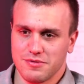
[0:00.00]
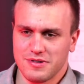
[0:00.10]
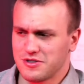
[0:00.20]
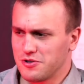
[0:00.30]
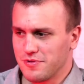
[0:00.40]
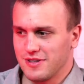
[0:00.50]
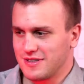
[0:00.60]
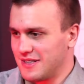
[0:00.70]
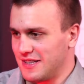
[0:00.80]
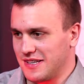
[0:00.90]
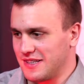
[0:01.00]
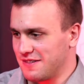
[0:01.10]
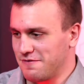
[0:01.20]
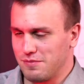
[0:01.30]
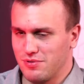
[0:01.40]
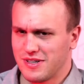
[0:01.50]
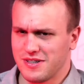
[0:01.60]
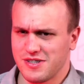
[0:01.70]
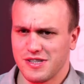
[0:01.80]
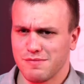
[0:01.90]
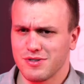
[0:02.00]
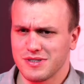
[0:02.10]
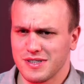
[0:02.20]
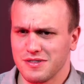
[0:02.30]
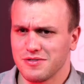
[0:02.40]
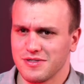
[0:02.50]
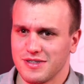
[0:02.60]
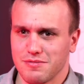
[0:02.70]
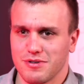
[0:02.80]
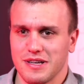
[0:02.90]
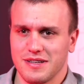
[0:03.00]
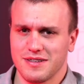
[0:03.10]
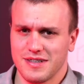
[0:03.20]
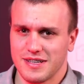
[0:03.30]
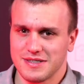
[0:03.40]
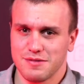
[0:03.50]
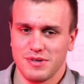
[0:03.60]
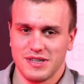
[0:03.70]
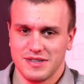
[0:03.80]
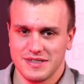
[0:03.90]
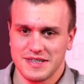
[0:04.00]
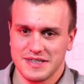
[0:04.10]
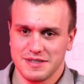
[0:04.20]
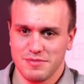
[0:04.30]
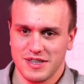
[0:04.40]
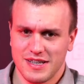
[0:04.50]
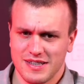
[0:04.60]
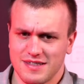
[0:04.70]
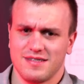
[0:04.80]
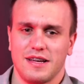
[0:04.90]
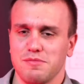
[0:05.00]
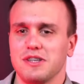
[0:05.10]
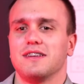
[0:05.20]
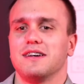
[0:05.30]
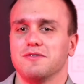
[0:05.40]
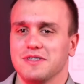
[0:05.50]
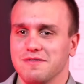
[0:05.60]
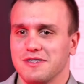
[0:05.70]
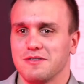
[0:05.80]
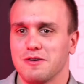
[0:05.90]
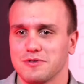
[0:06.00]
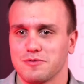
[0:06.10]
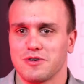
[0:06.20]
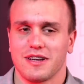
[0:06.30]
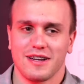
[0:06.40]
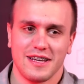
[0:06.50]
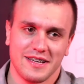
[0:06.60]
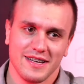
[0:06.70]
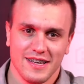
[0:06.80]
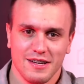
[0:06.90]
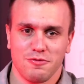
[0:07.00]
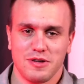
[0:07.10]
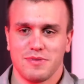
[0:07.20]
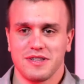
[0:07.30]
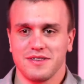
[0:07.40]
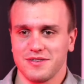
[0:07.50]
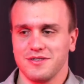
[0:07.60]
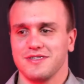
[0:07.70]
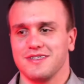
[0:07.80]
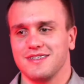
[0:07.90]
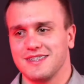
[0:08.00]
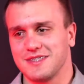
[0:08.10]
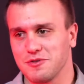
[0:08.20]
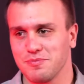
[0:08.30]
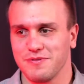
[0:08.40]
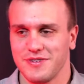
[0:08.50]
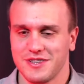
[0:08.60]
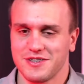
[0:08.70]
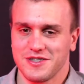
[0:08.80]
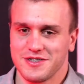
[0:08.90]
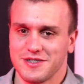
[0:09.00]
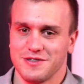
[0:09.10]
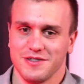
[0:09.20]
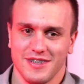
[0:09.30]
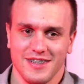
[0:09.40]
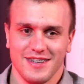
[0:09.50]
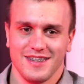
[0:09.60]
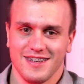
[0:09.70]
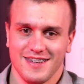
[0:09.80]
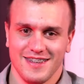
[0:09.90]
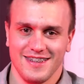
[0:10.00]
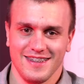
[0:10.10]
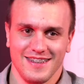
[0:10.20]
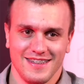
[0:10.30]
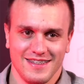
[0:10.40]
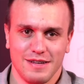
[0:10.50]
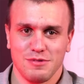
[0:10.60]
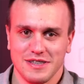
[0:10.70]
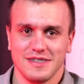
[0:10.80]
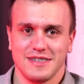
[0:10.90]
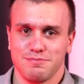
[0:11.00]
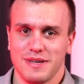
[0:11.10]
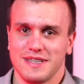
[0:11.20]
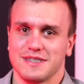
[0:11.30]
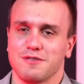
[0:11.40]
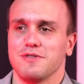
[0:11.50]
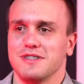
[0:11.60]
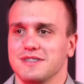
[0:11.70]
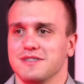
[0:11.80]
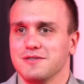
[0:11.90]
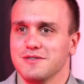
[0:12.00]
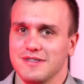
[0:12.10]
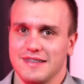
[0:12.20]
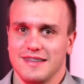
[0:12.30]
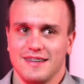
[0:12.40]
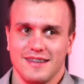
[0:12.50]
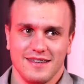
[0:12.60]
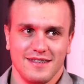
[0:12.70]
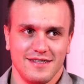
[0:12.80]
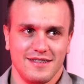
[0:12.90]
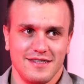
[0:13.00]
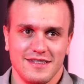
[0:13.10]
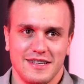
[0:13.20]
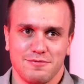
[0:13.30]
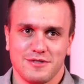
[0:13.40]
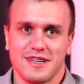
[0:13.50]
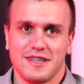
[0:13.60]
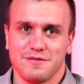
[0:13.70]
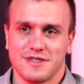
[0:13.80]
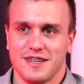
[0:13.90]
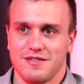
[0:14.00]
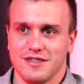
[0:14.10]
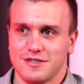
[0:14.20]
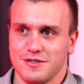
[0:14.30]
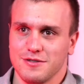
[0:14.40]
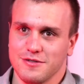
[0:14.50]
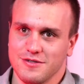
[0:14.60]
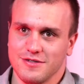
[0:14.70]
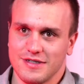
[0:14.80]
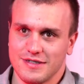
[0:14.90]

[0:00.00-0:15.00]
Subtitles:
showing us like Fibonacci numbers, and they were like, estimate this, estimate that. I mean, I don't even know. I was working like 1 month on this stupid feature, so I mean, this basic one. So that was kind of scary. So